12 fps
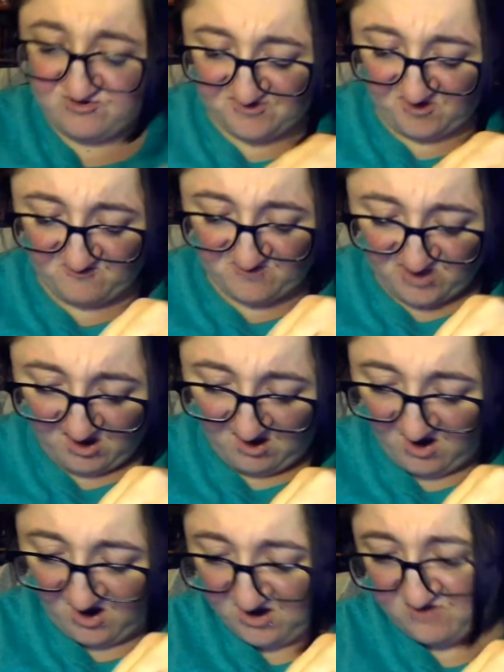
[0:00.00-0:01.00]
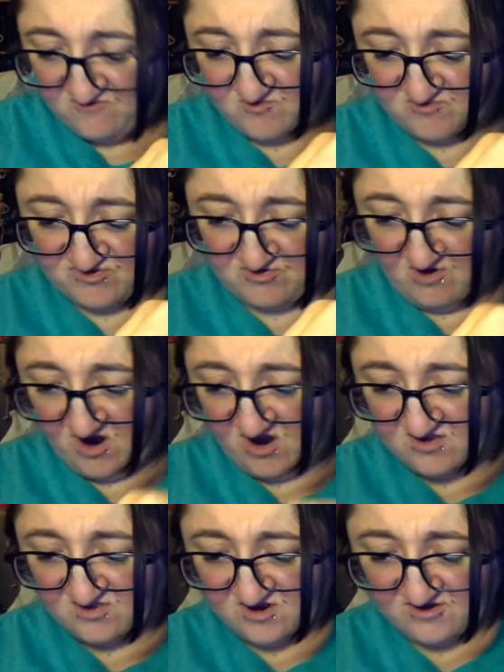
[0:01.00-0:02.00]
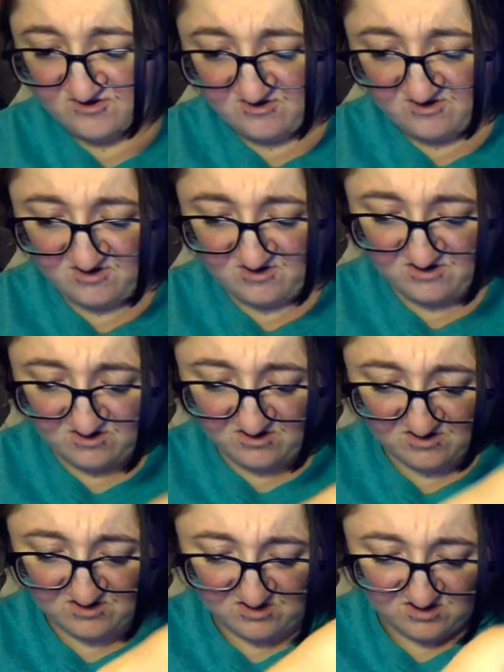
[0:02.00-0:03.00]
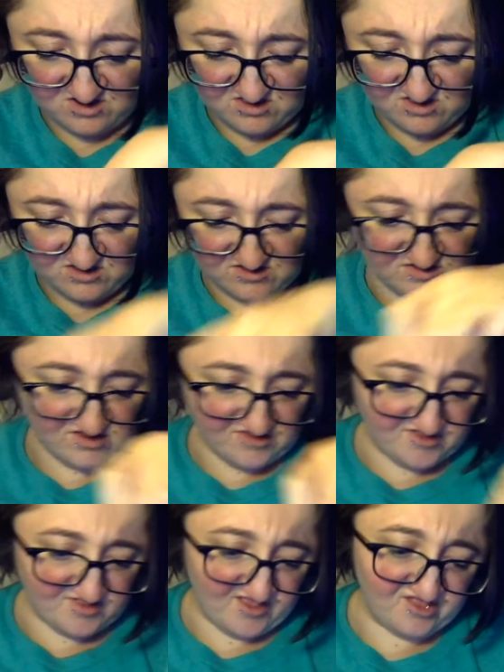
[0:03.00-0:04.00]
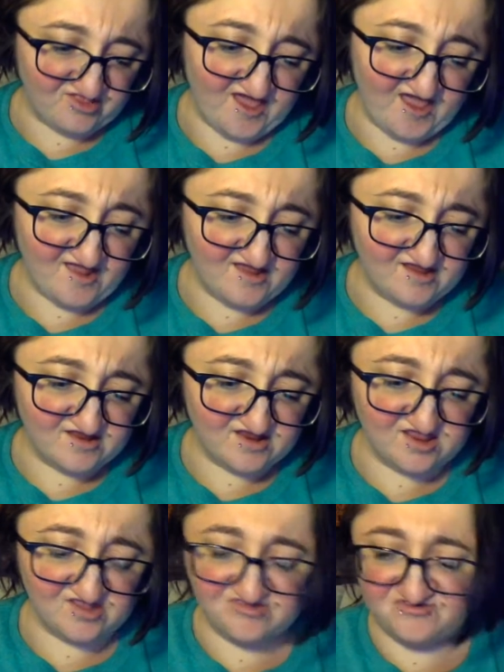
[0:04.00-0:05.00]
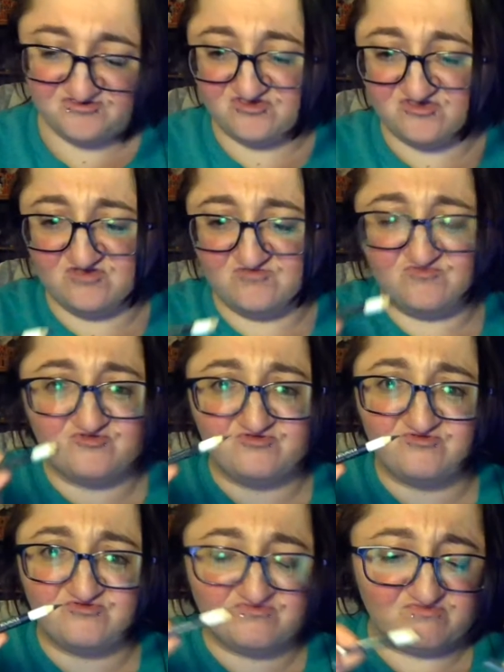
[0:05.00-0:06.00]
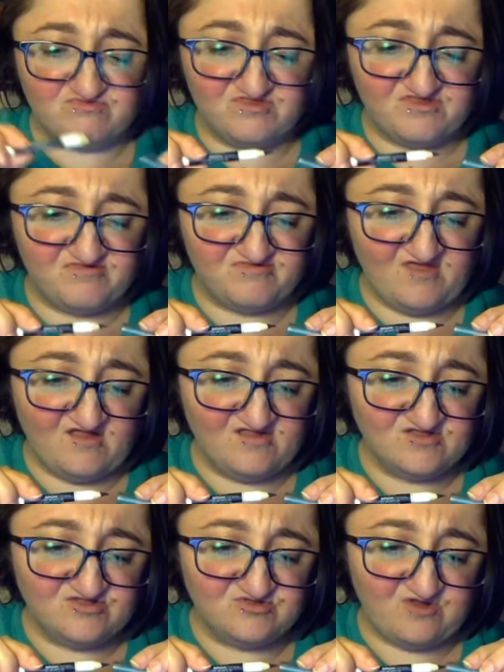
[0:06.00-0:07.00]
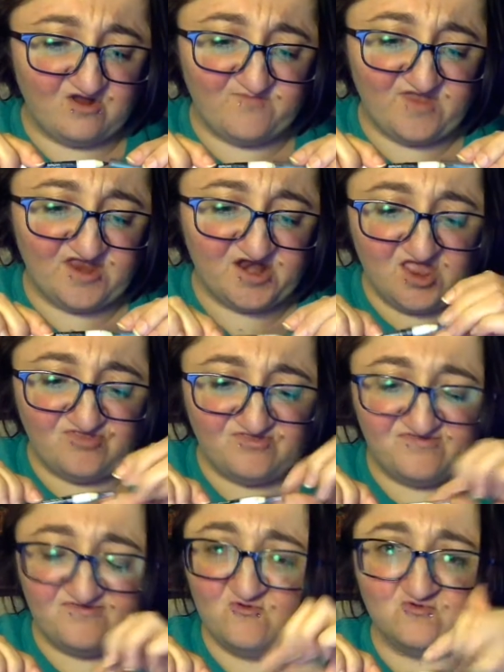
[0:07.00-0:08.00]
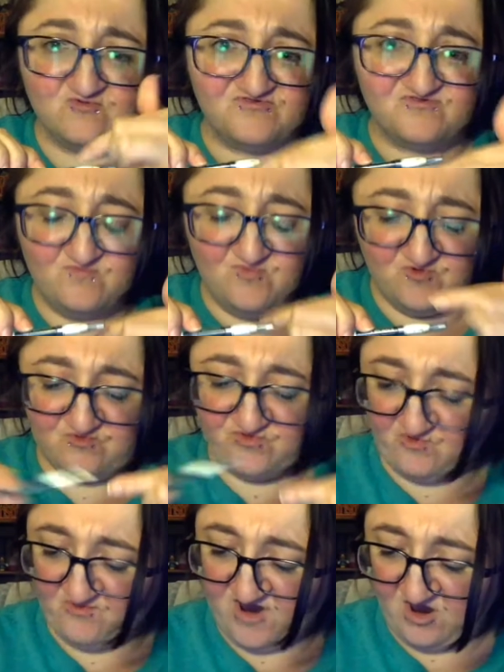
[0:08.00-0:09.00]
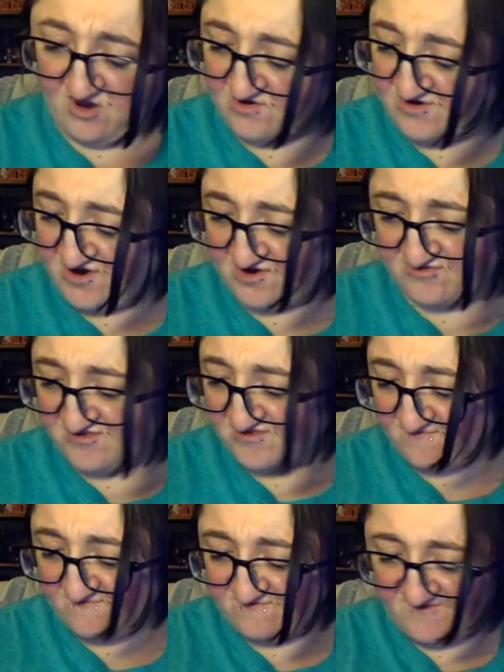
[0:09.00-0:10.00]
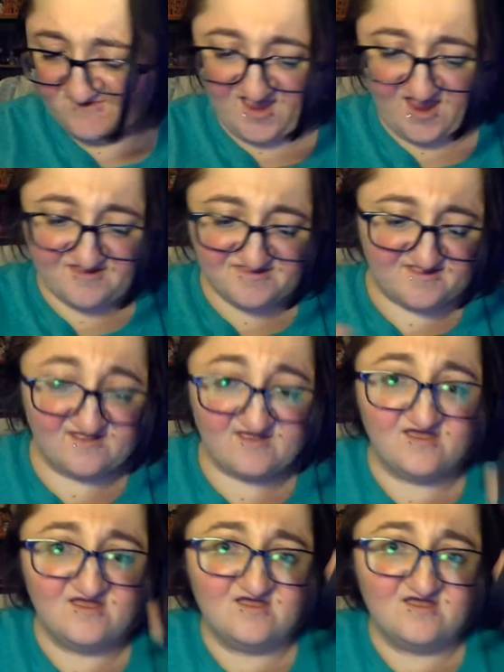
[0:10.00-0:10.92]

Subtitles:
yourself in the eye if it was your eyeliner. Nothing like that. It's just solid sharpen and so smooth around and just fantastic.